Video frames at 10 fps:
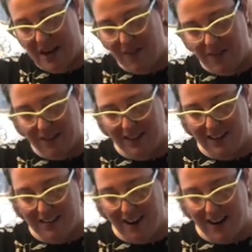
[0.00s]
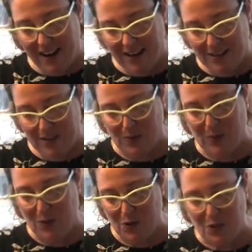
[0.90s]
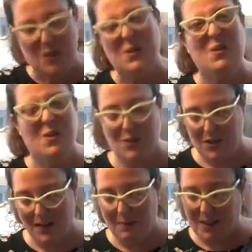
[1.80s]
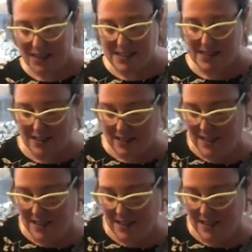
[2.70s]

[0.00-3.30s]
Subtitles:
definitely not as ooshy scooshy. I mean, it still